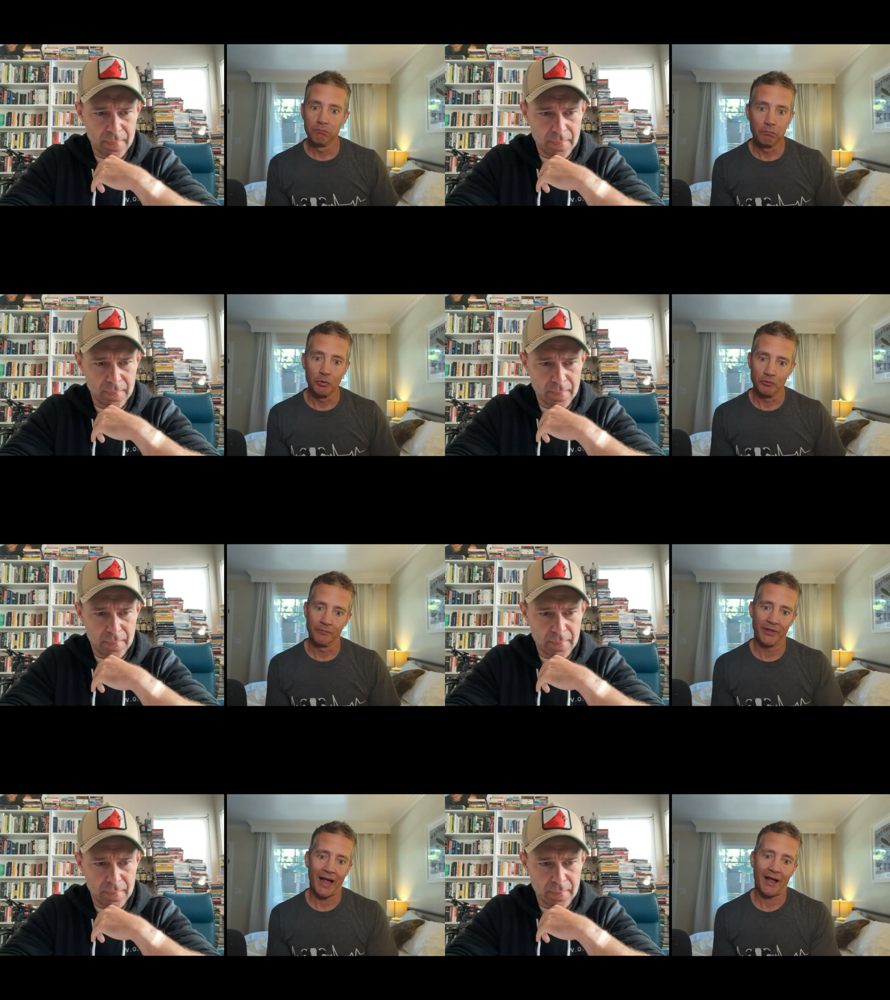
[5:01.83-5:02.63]
Speaker 1: boom,
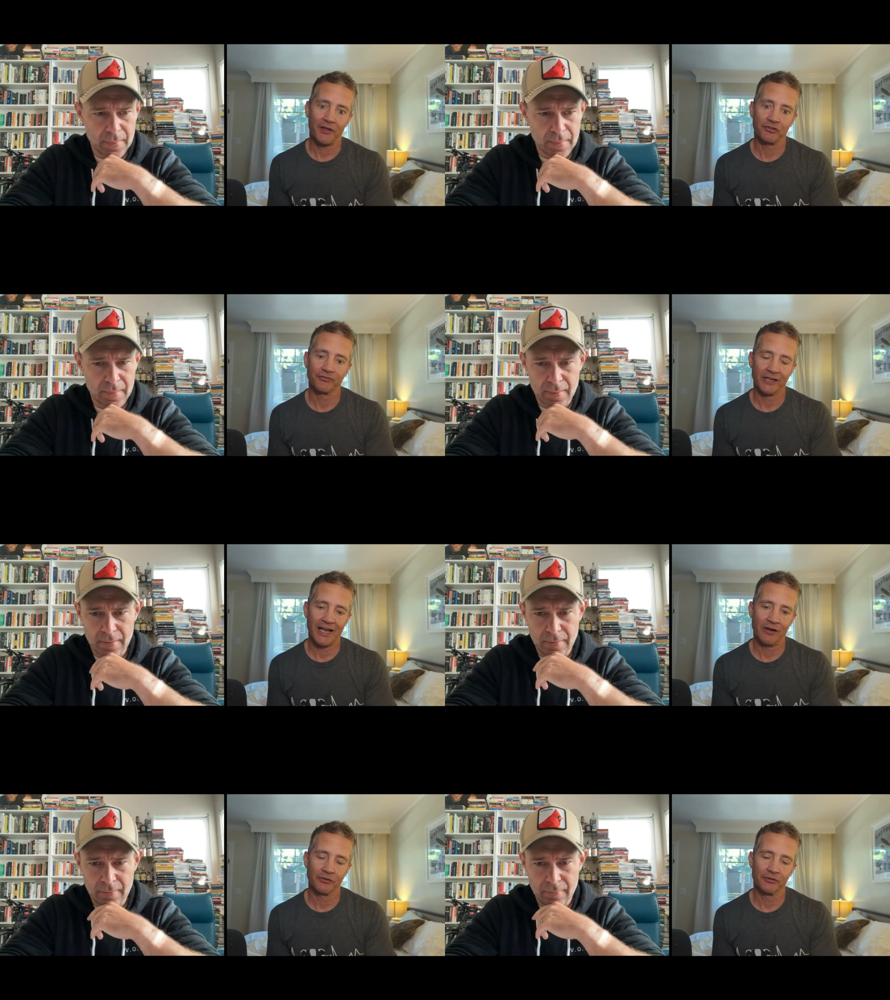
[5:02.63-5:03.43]
the ass fell
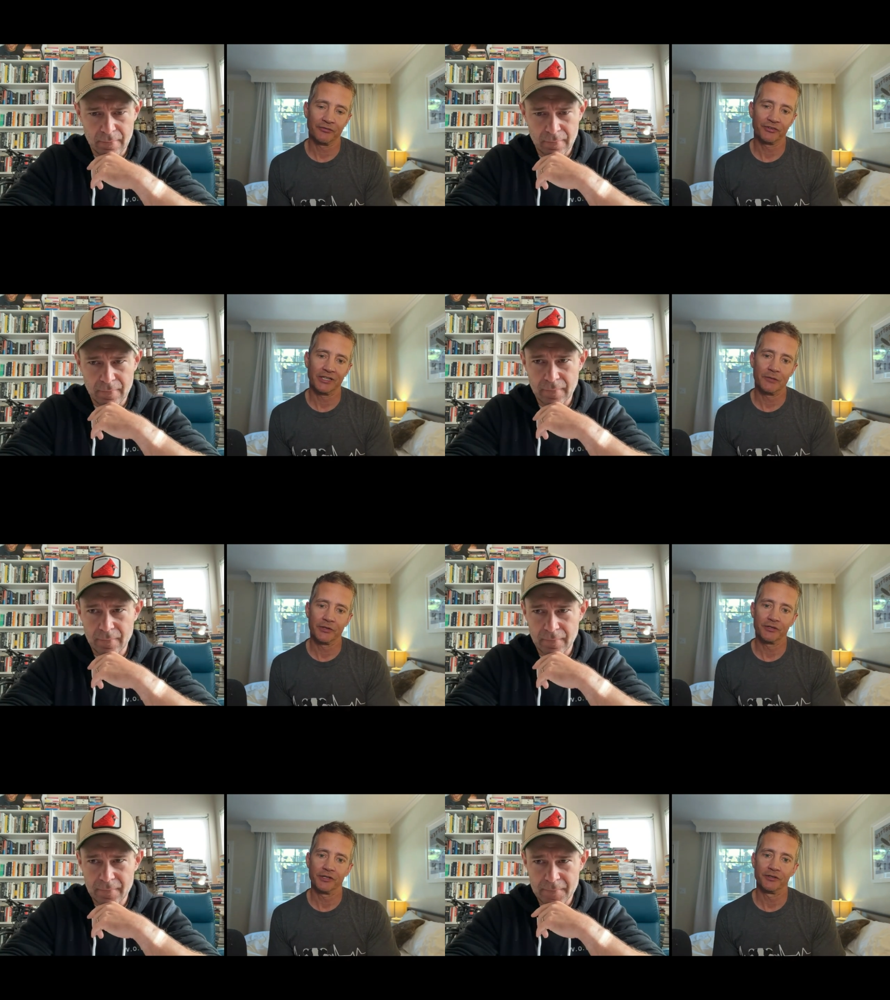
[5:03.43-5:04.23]
out of Sea
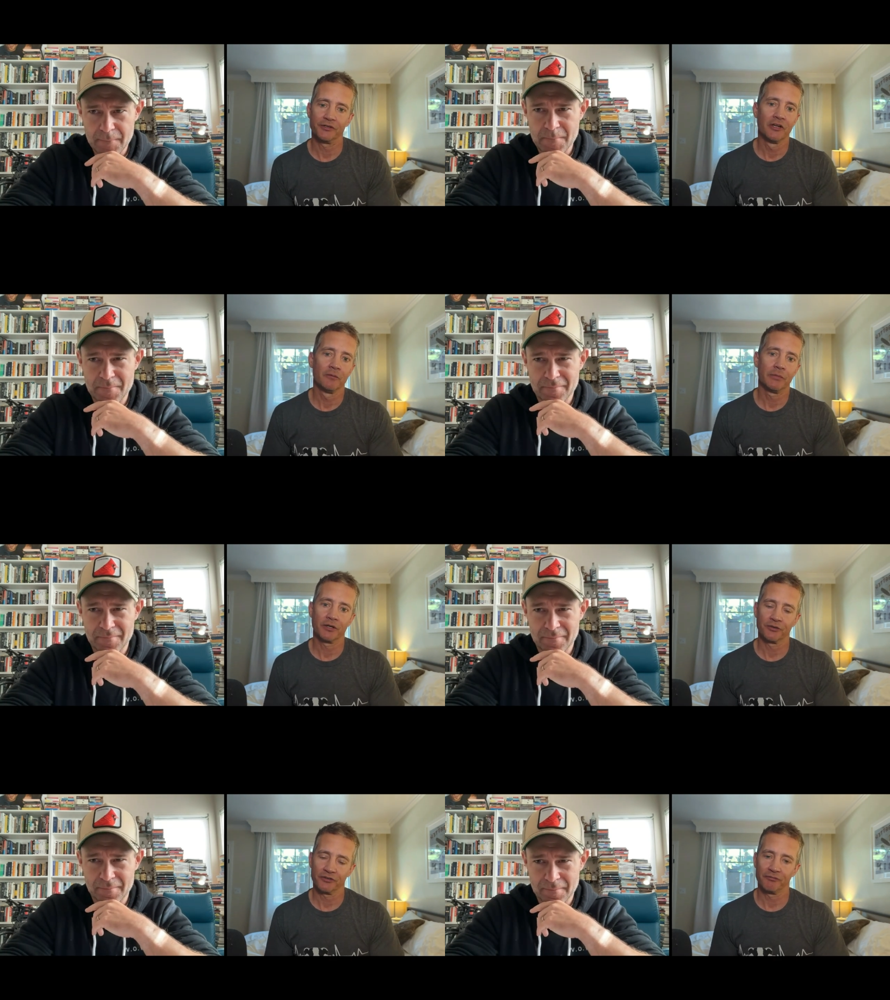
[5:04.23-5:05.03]
Limited
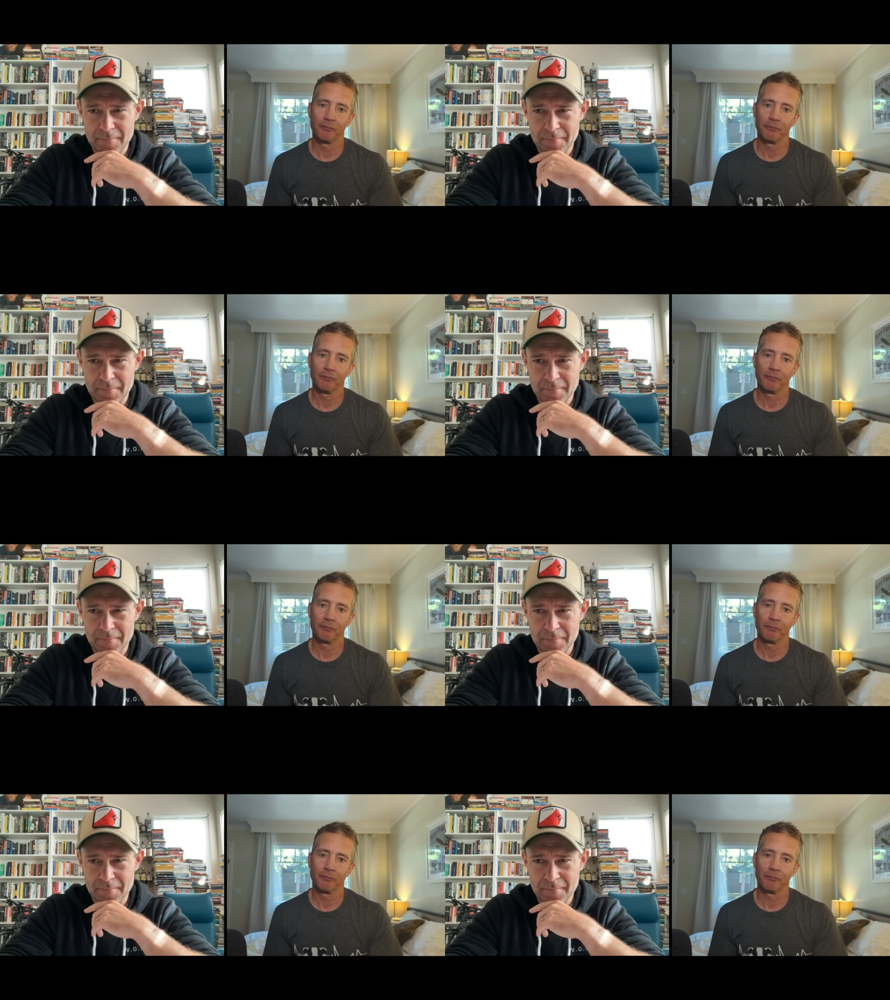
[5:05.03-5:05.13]
because of